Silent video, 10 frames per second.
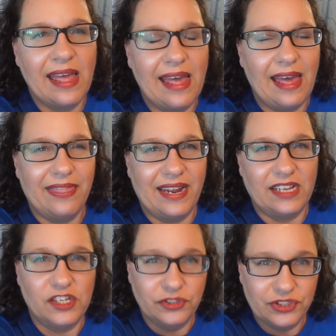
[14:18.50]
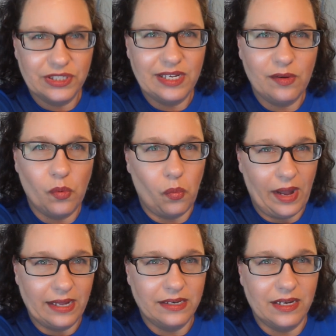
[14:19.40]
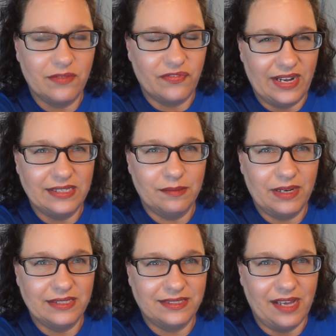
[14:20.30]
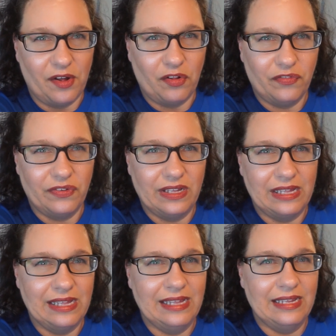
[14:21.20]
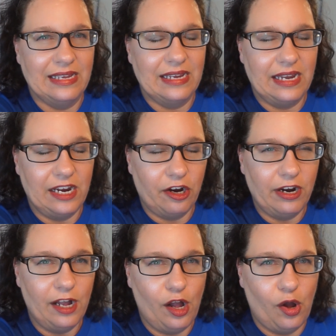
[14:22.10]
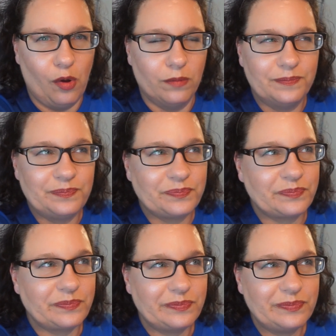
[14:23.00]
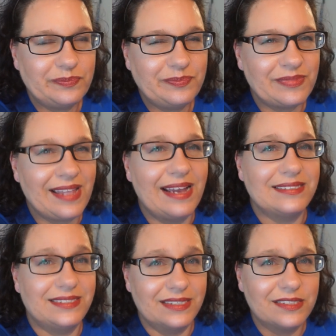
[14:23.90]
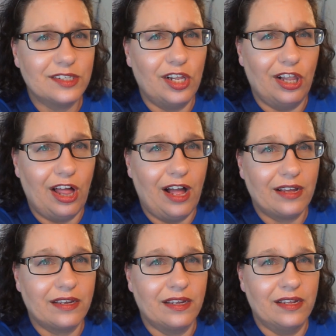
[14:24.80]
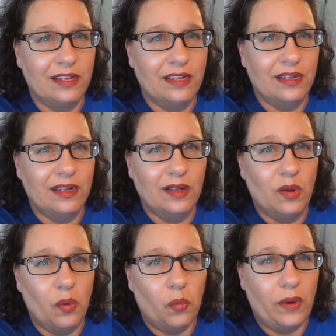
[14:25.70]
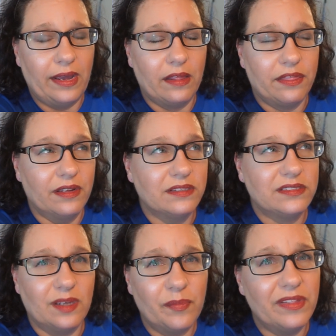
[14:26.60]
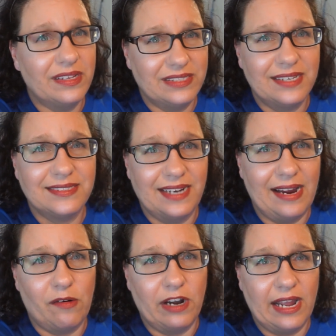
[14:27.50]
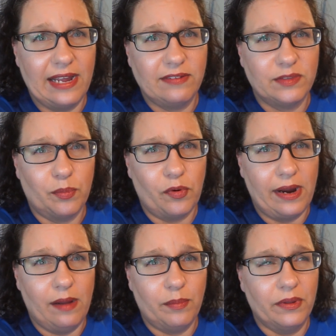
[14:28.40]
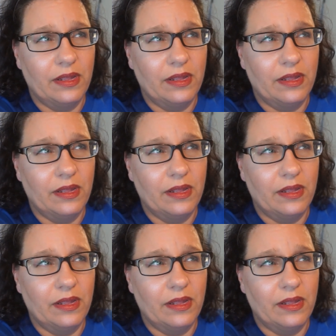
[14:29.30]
and then I usually wind up finding myself here at home at 6 o'clock with something that takes an hour and a half to prep